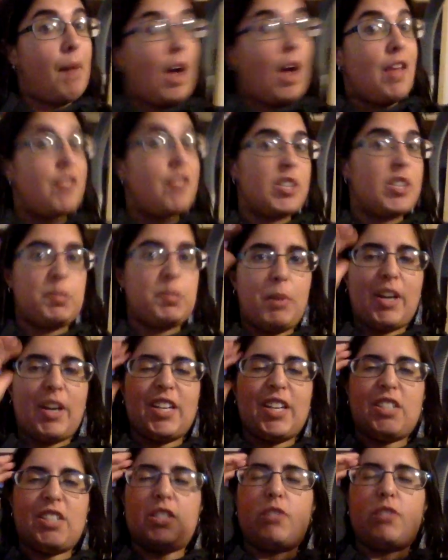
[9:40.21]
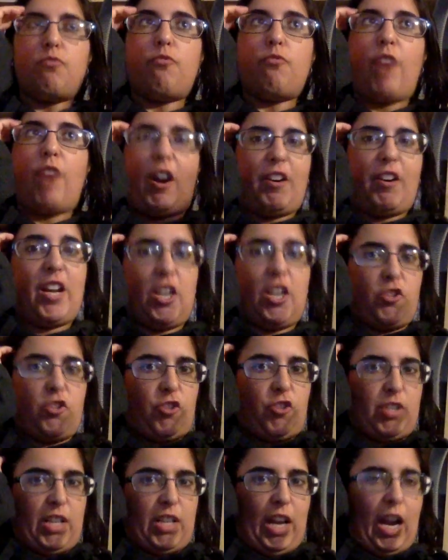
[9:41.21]
This book is very
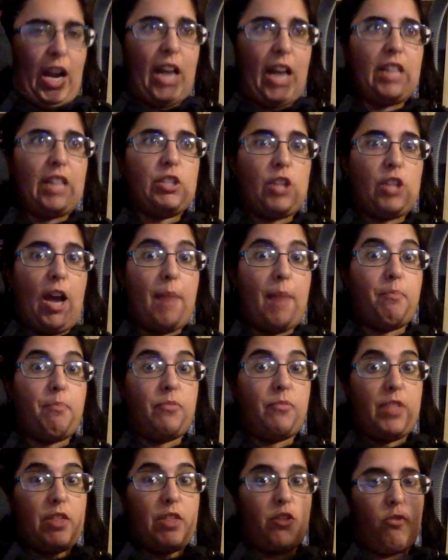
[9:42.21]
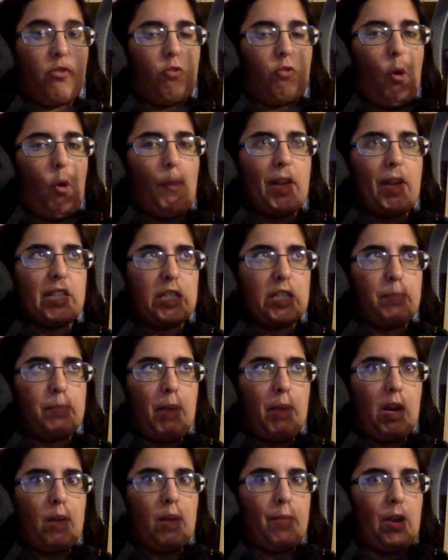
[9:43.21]
interesting. The romance is
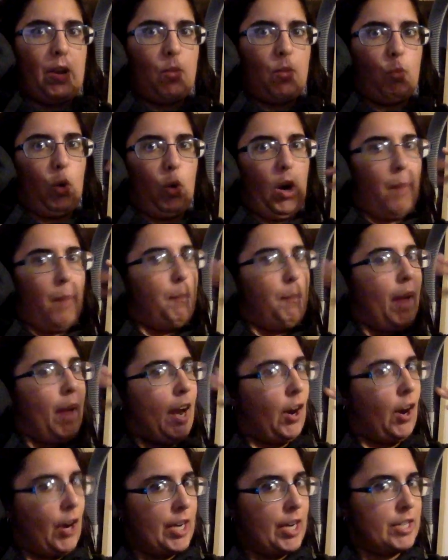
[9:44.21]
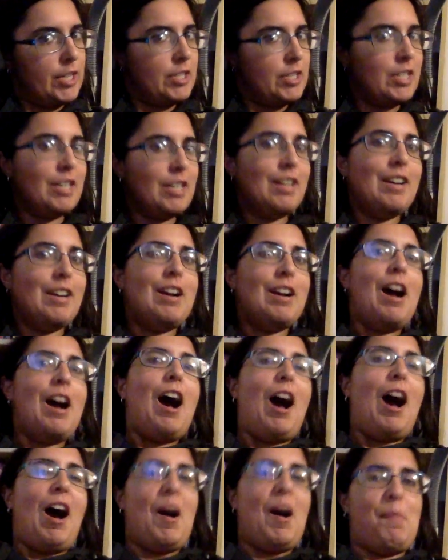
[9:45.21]
becoming more apparent.
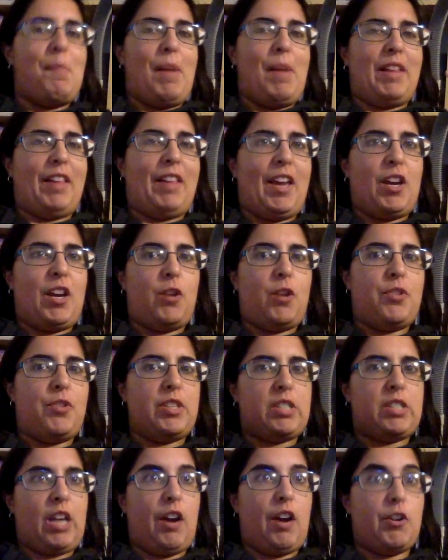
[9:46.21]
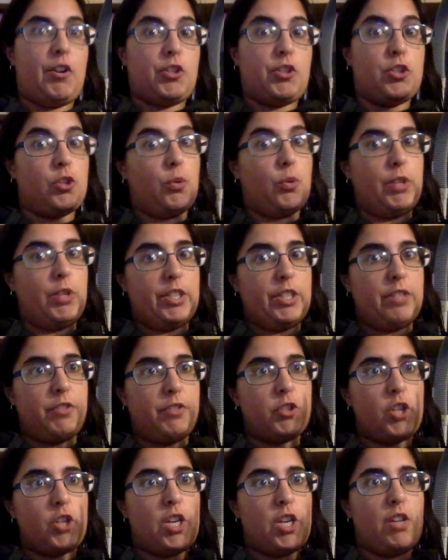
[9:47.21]
I like how these characters are really
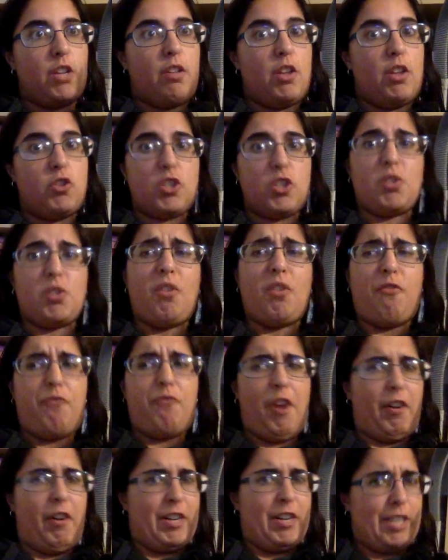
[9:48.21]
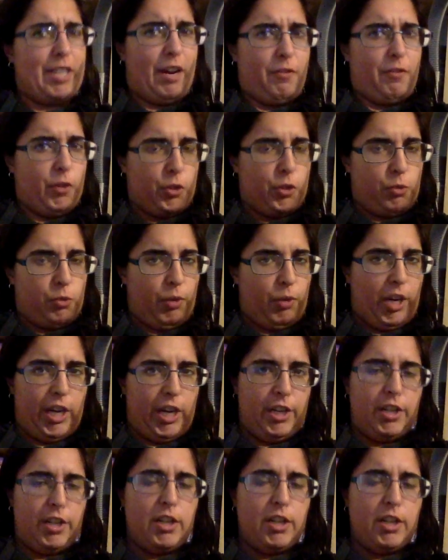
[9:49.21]
different. It's also a very diverse read.